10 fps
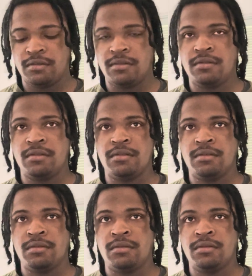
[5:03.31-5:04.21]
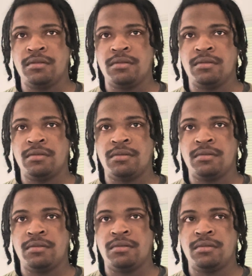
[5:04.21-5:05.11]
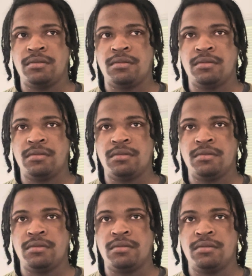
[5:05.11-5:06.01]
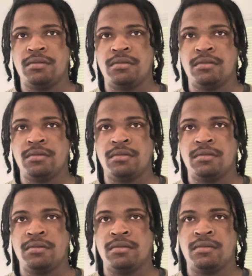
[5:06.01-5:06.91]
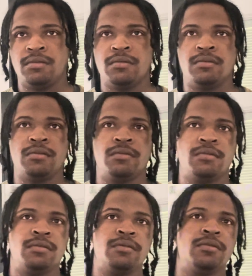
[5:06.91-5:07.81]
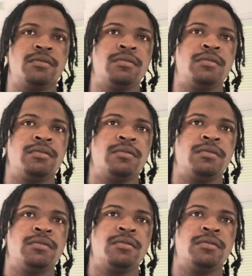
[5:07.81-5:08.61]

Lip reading: (silence)